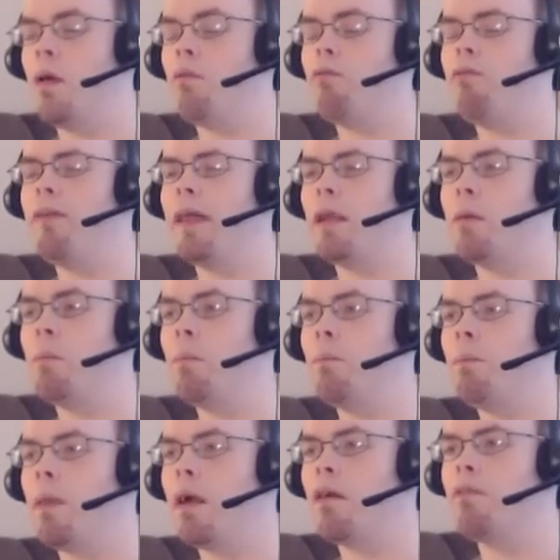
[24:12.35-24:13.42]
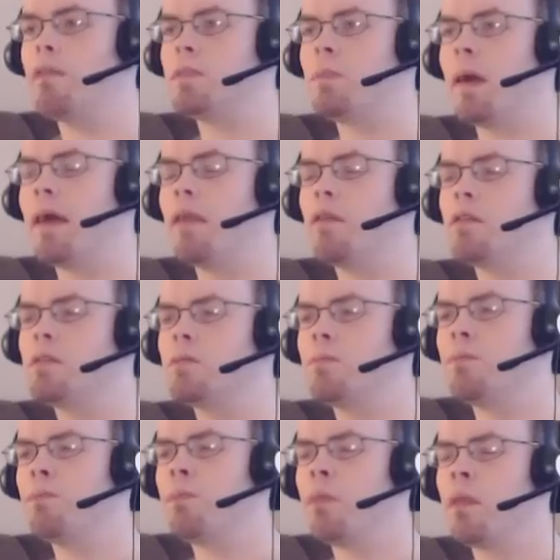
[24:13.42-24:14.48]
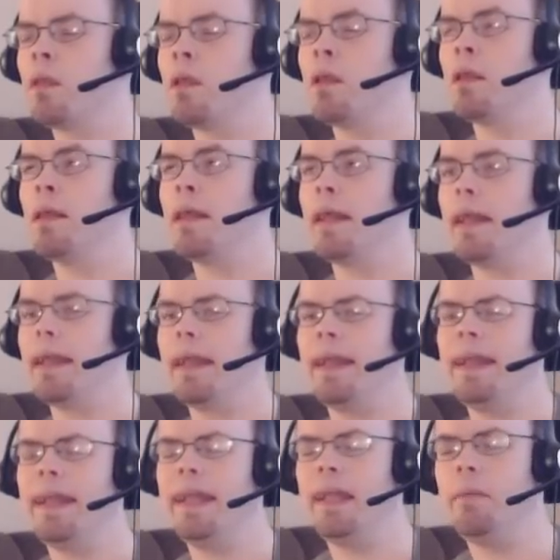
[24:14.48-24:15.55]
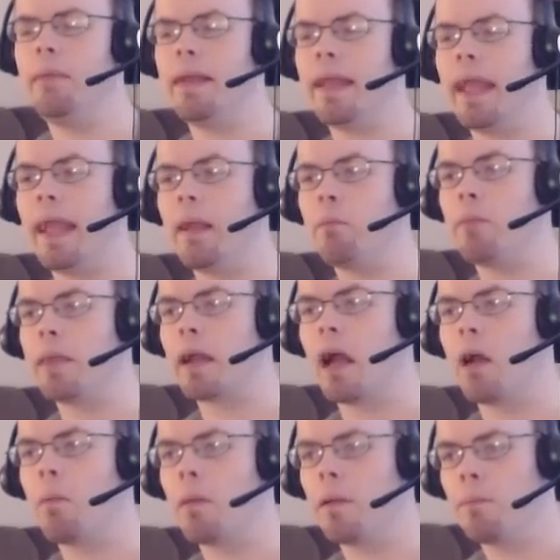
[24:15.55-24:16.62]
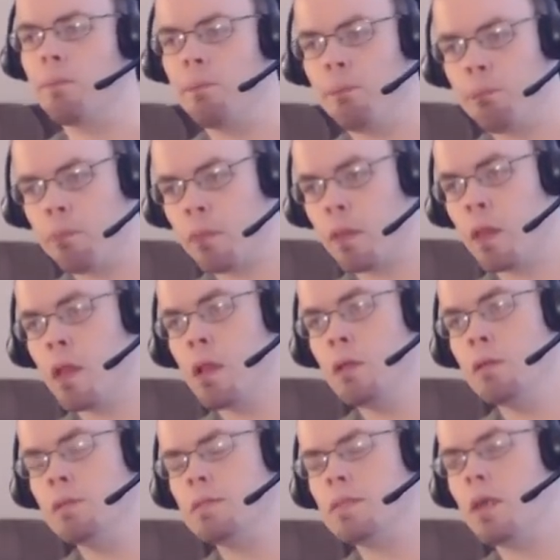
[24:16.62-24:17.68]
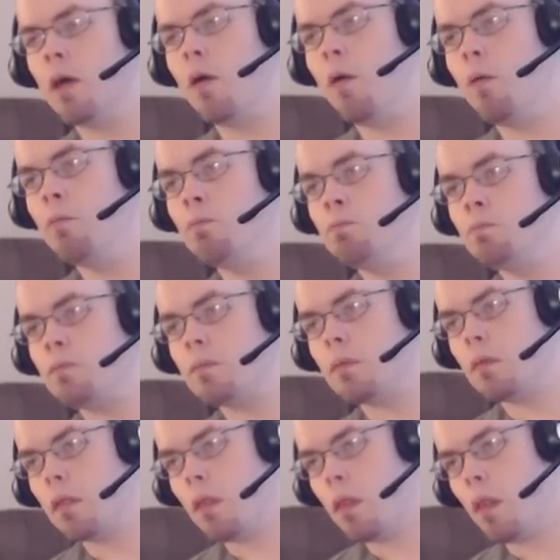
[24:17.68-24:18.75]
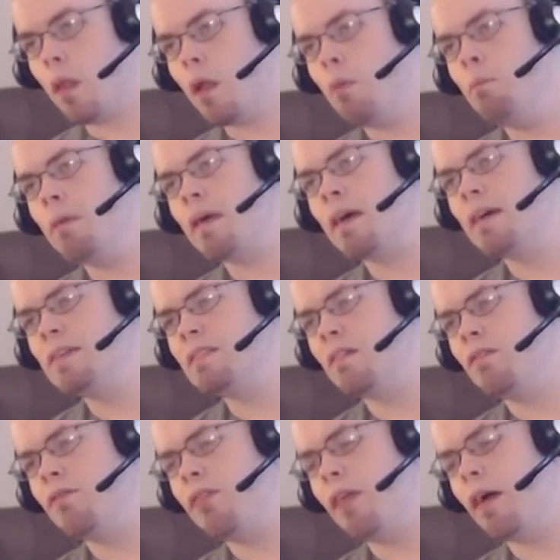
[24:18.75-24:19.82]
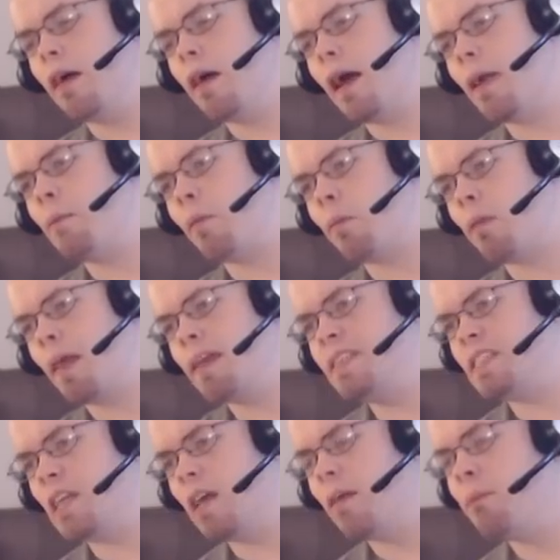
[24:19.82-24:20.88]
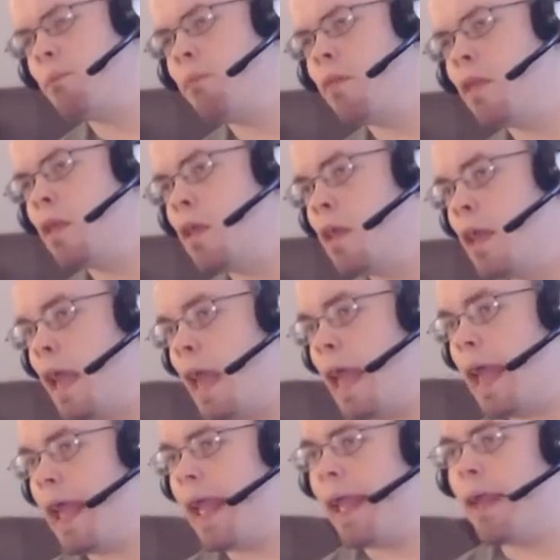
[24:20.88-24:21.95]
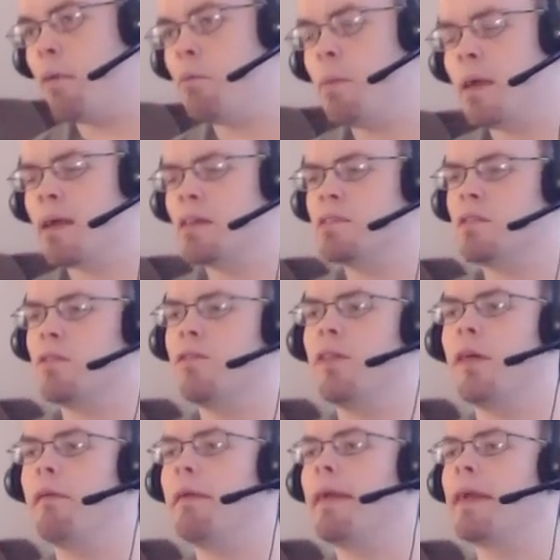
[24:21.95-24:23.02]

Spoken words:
venom of the spiders, he became the Goblin. So, because of the hyperplasia, and because of the